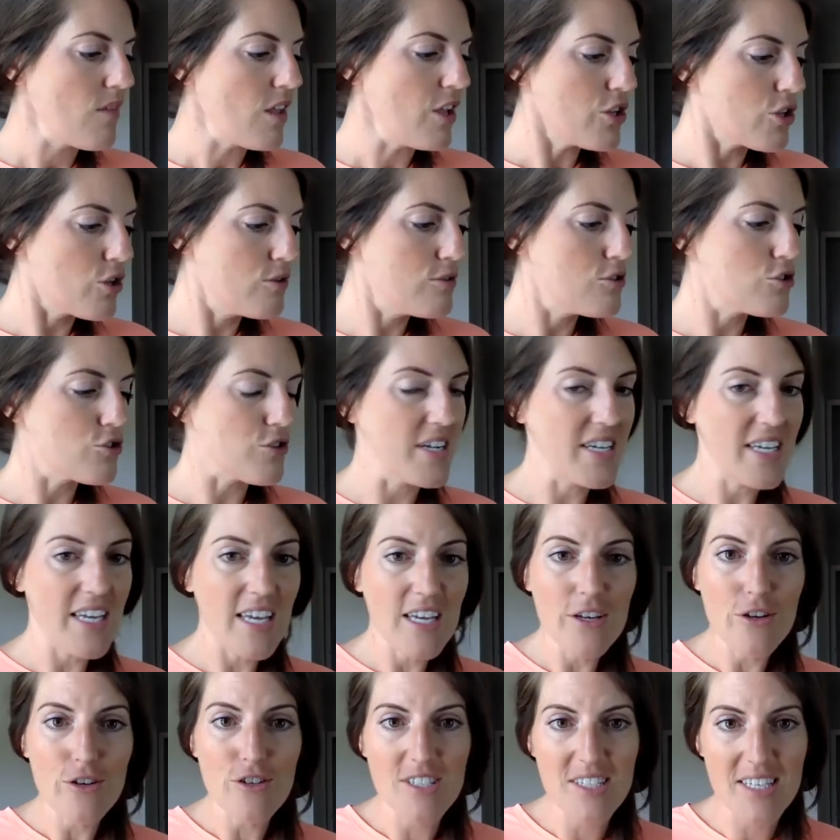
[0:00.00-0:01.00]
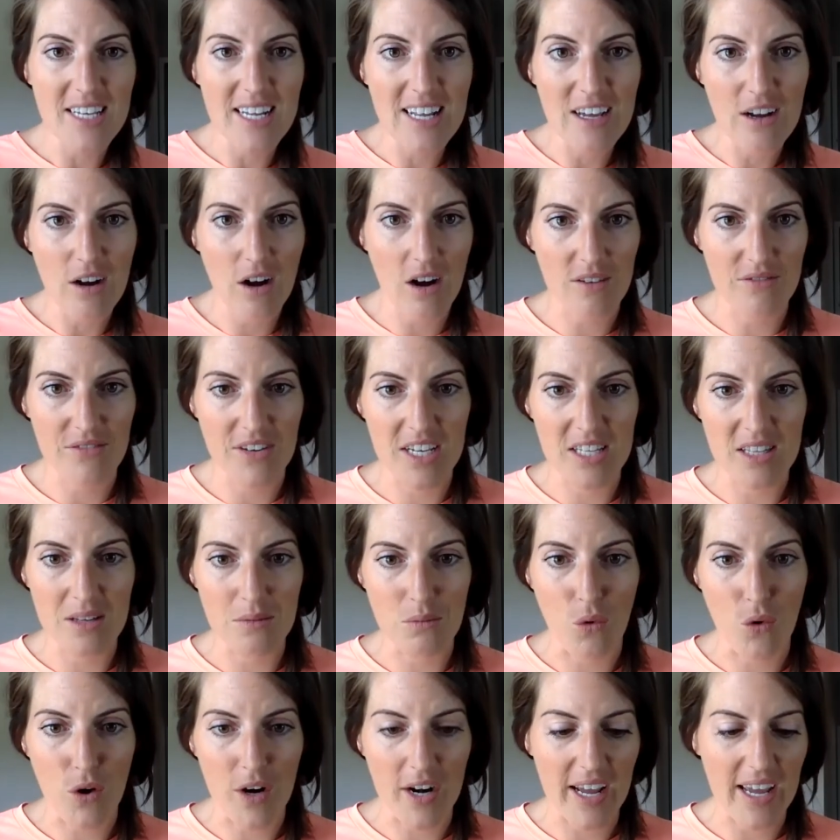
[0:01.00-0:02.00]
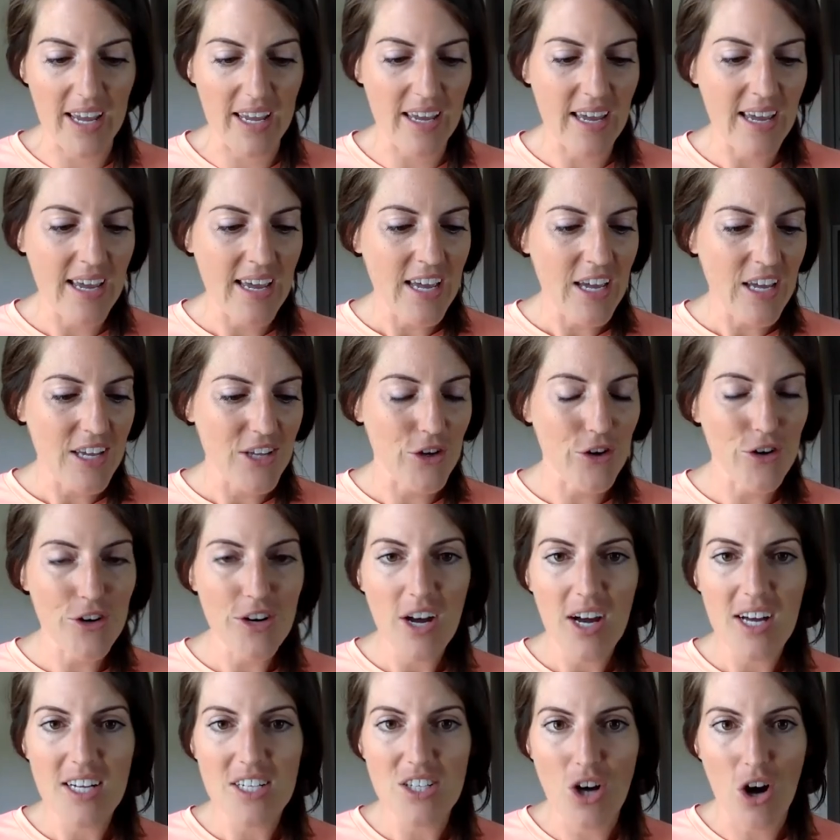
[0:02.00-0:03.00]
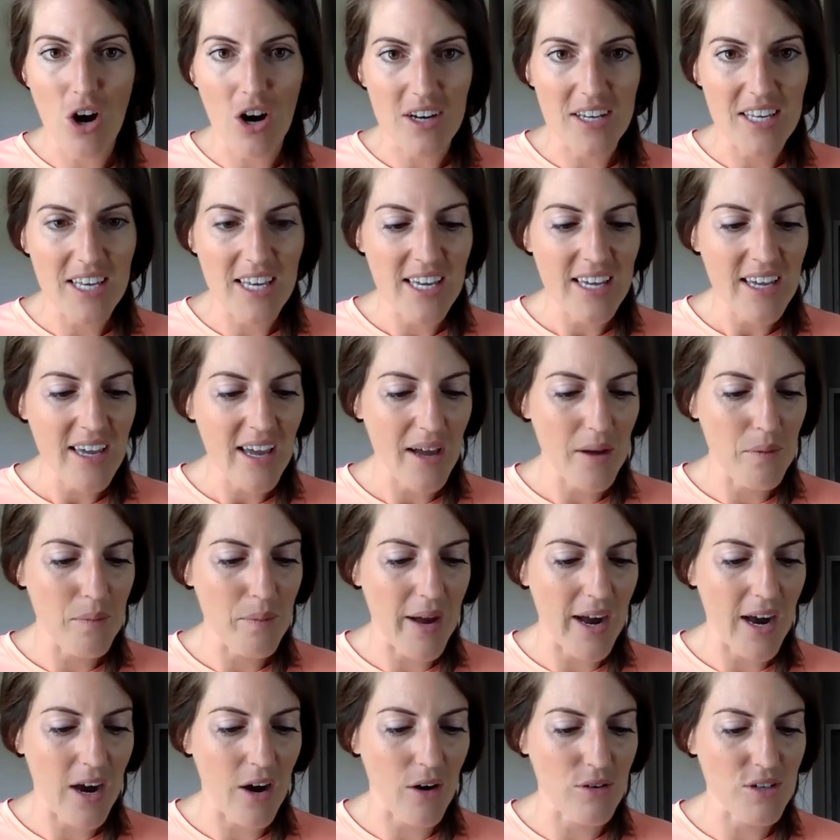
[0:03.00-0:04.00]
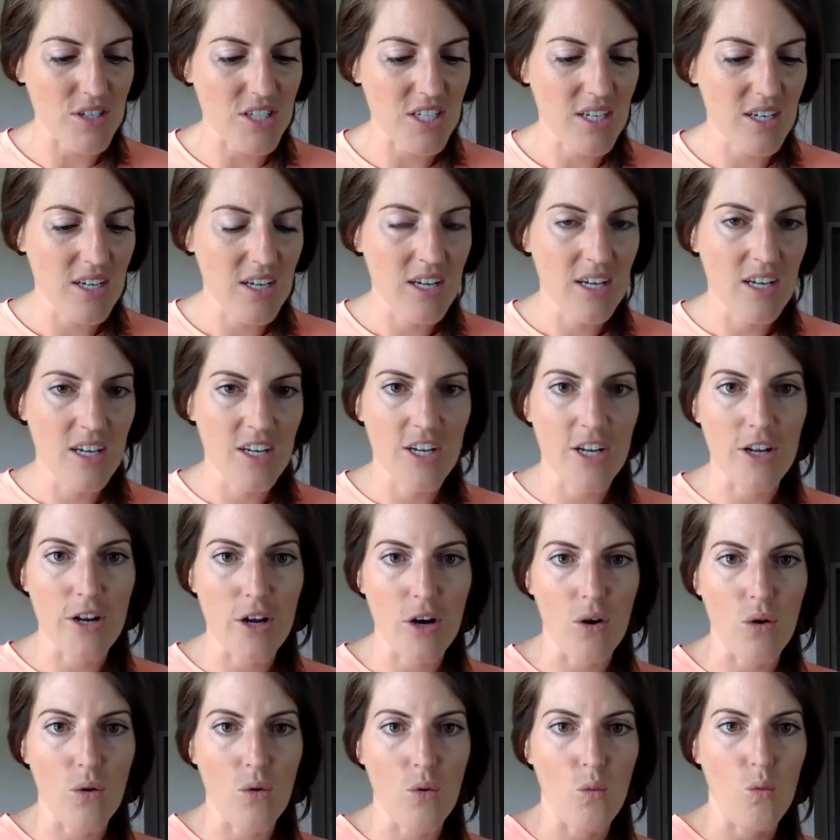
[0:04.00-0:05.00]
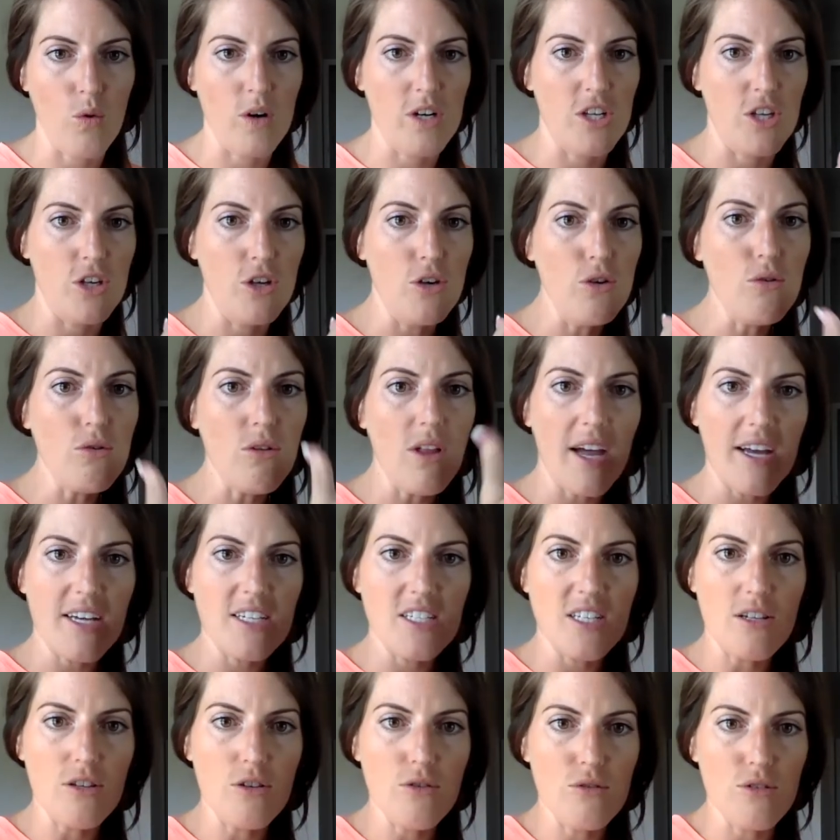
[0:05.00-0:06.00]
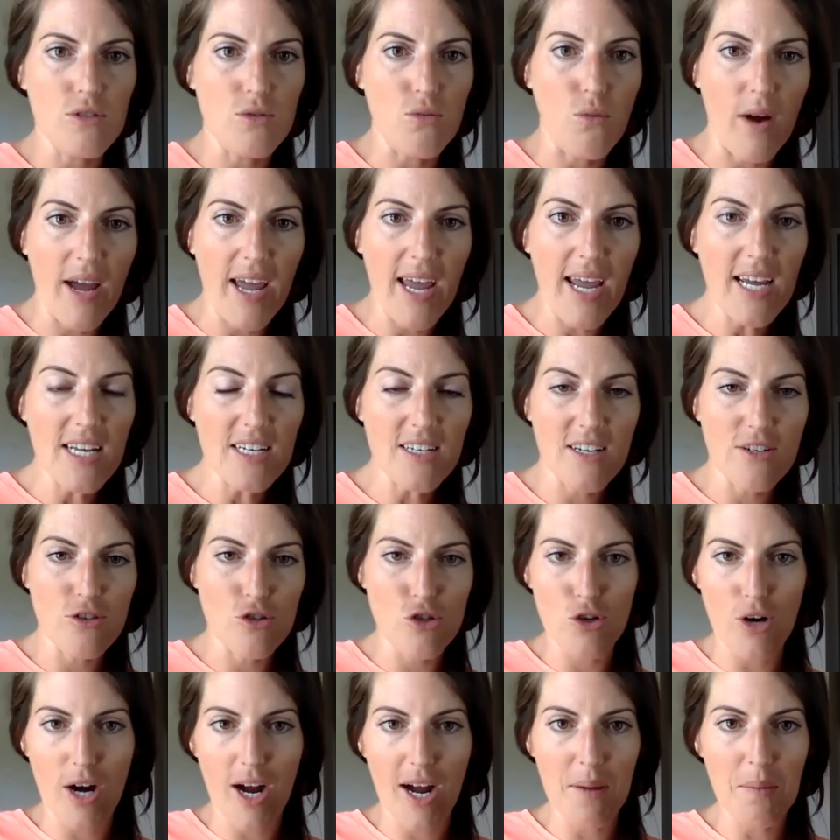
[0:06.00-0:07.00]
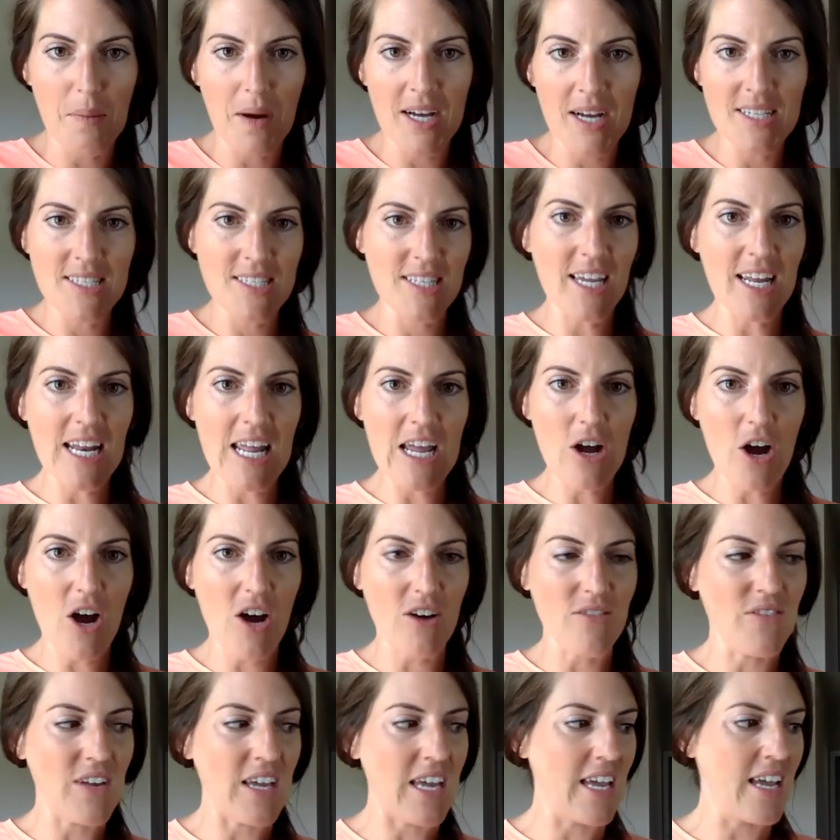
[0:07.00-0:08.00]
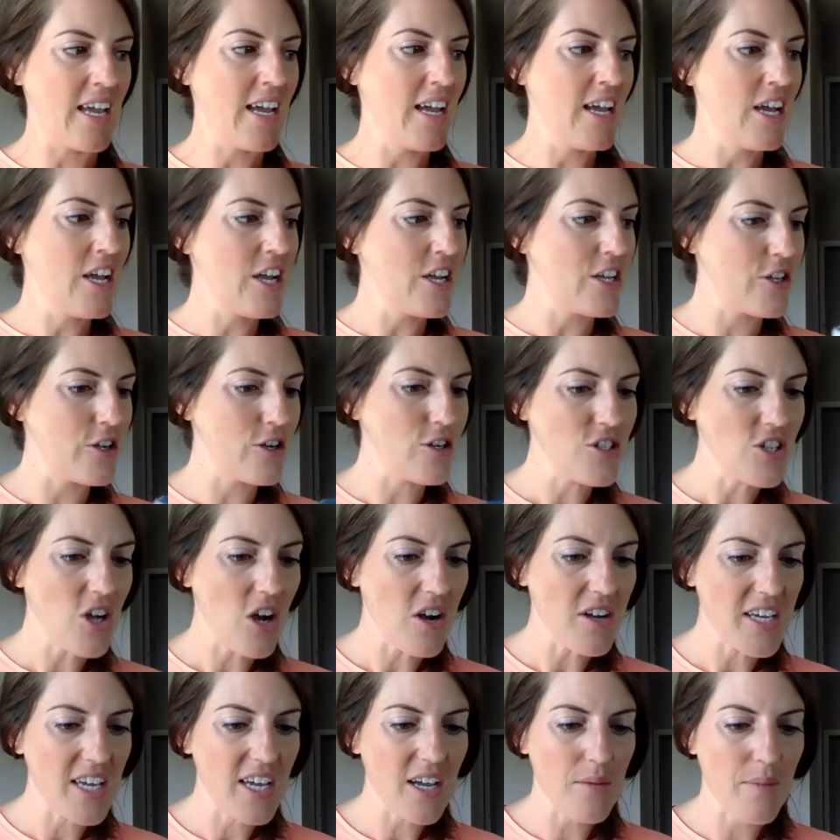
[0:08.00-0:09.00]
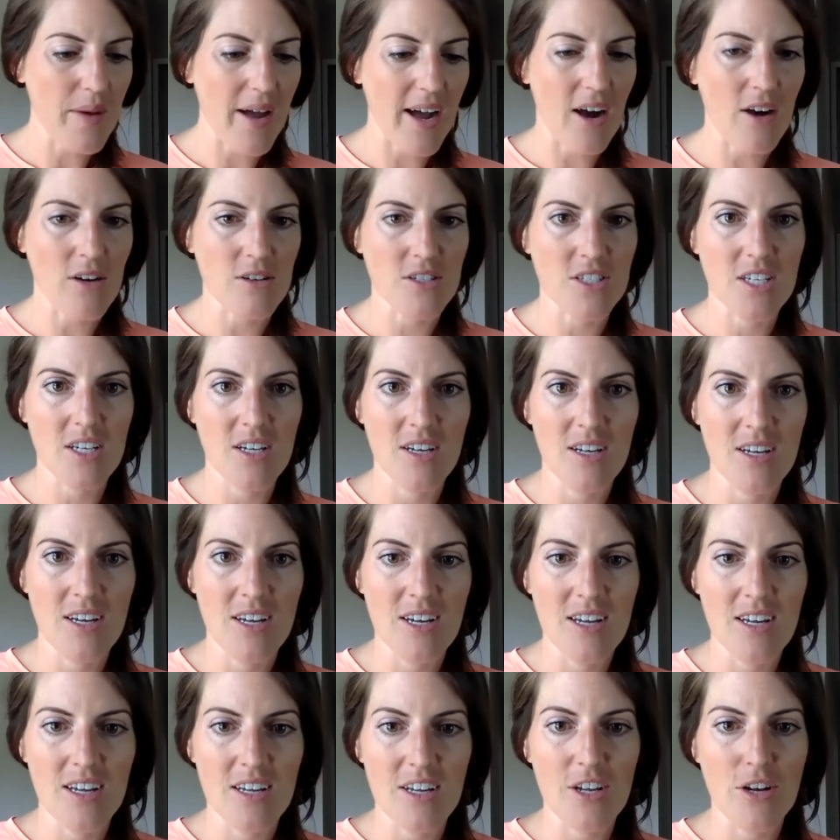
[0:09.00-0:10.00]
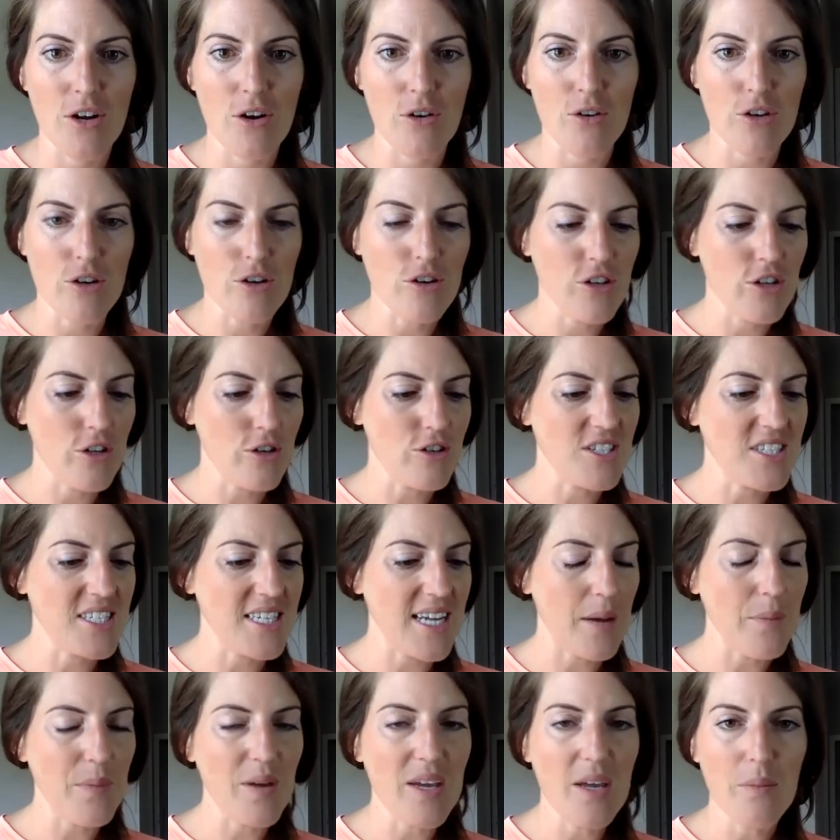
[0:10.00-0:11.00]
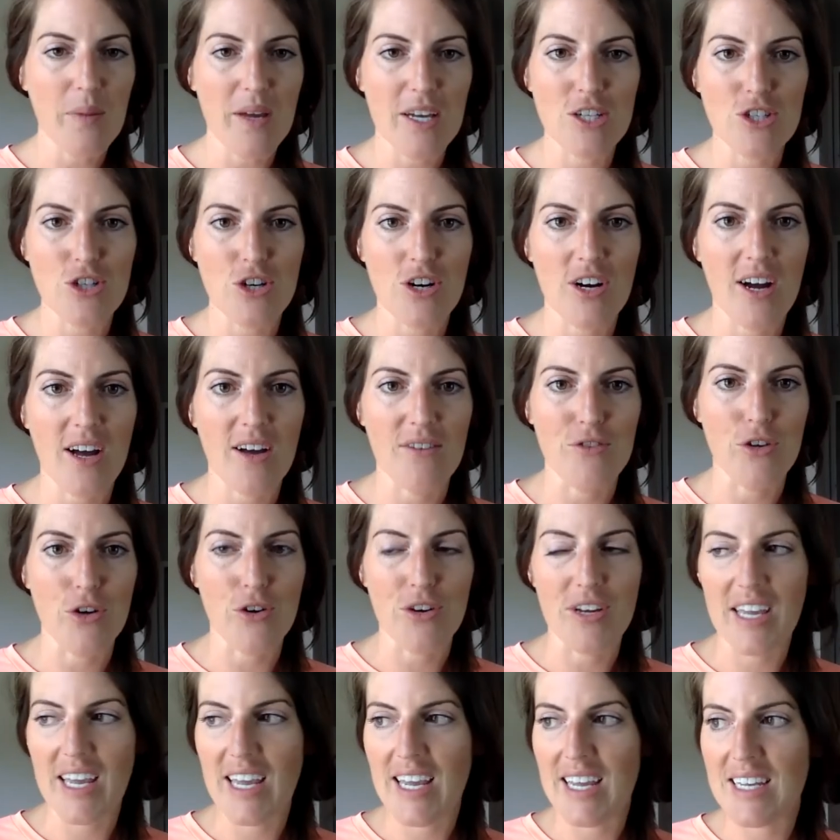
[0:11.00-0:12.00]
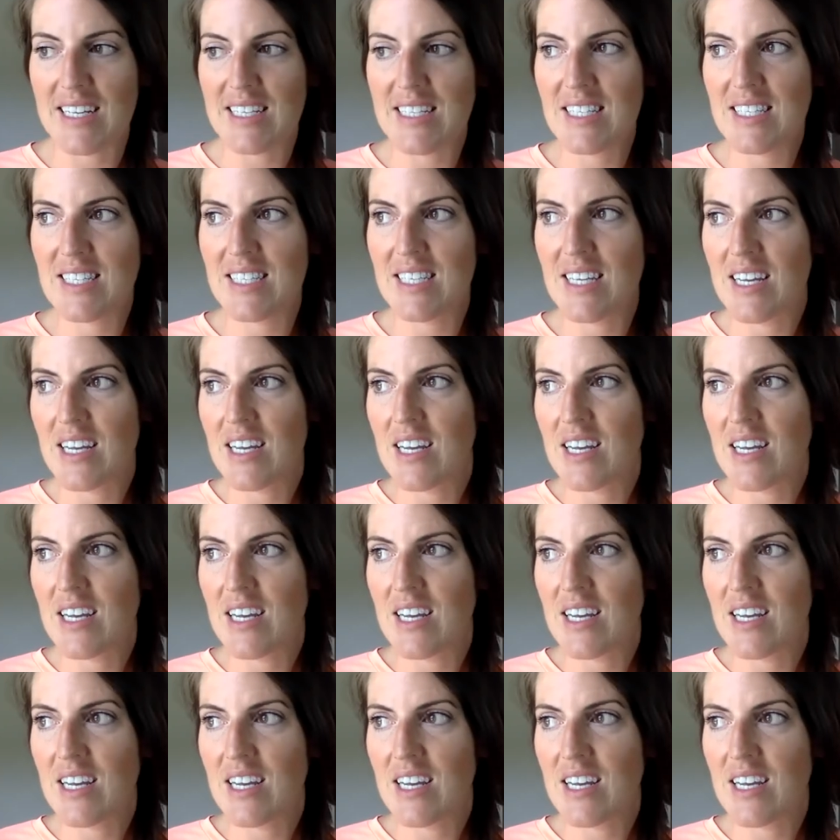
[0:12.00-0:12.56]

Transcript: you drinking your skinny coffee in the morning. You're not talking about, would you like to lose weight? Try my skinny coffee. You're talking about, you're snapping a picture of your kids,